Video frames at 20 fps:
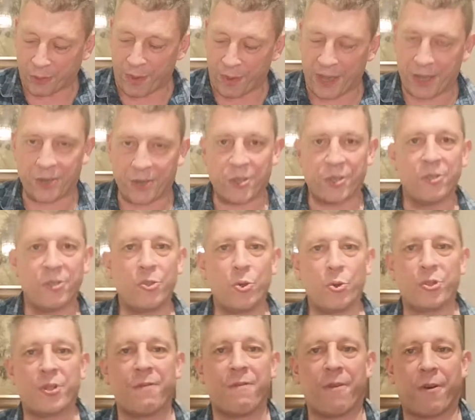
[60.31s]
makers,
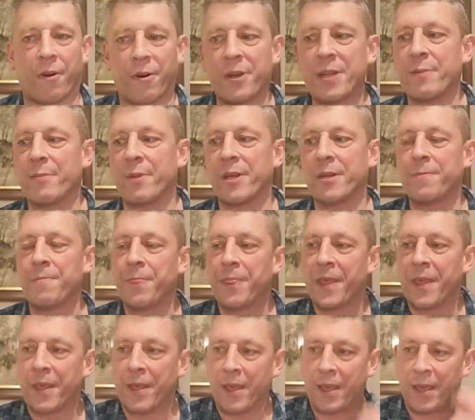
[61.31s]
Joseph Ruddiman,
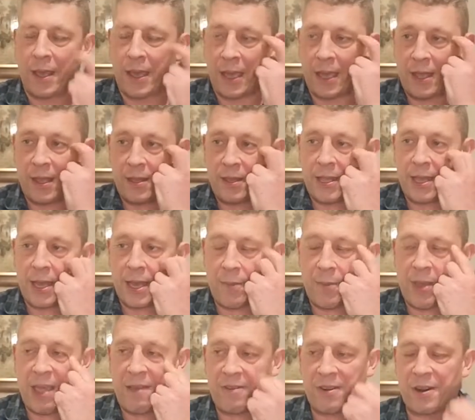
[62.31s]
and
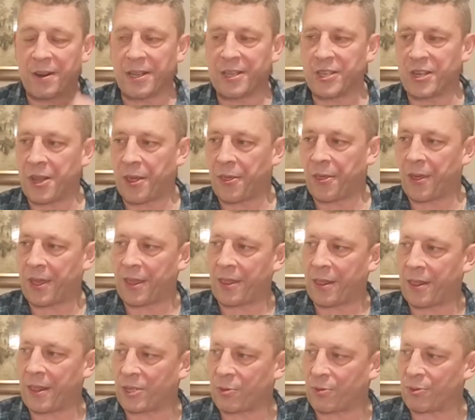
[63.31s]
every reason to think that
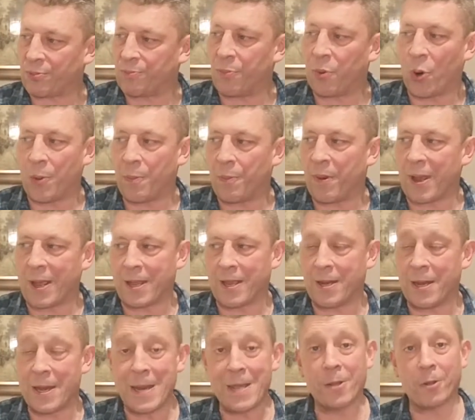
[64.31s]
this was bought by
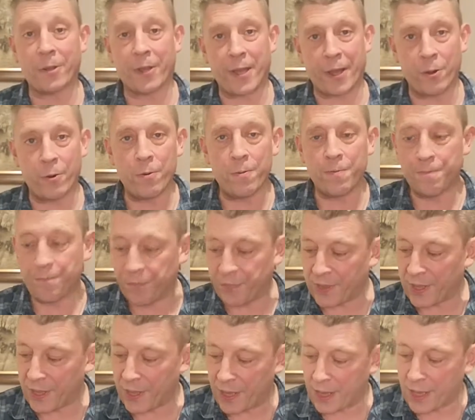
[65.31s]
Niel Gow
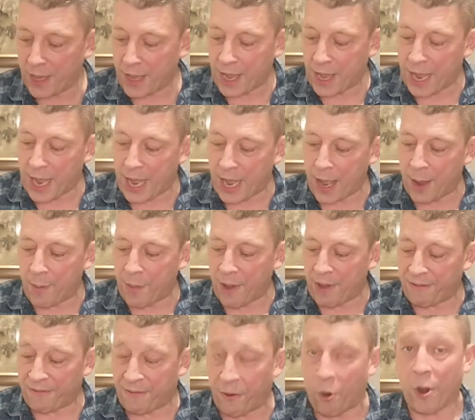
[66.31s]

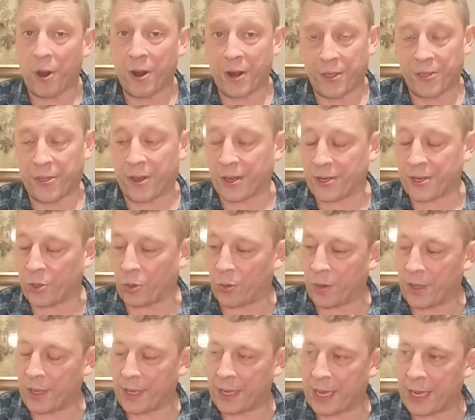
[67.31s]
for Nathaniel,
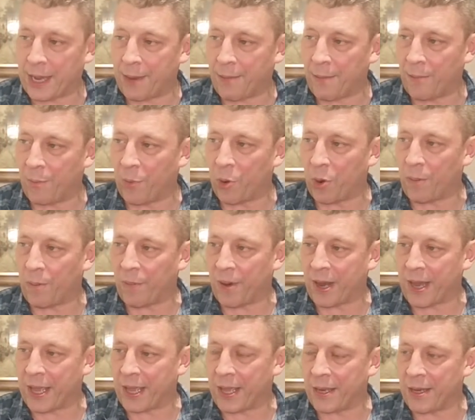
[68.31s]
bought
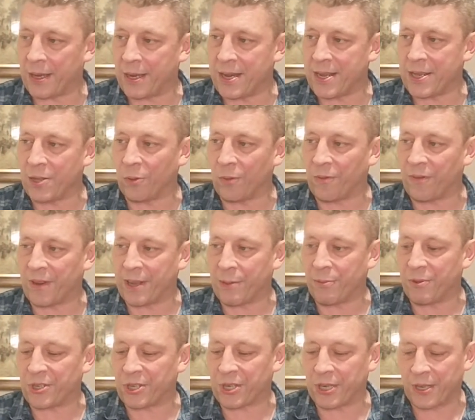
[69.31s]
by Niel when he
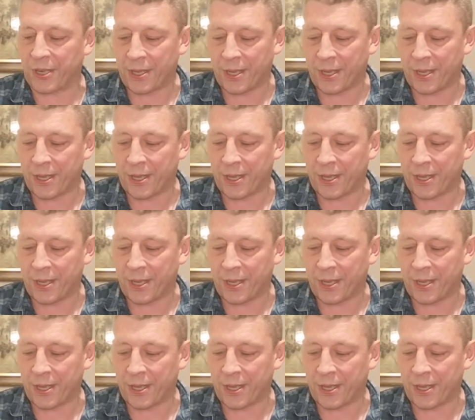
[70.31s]
was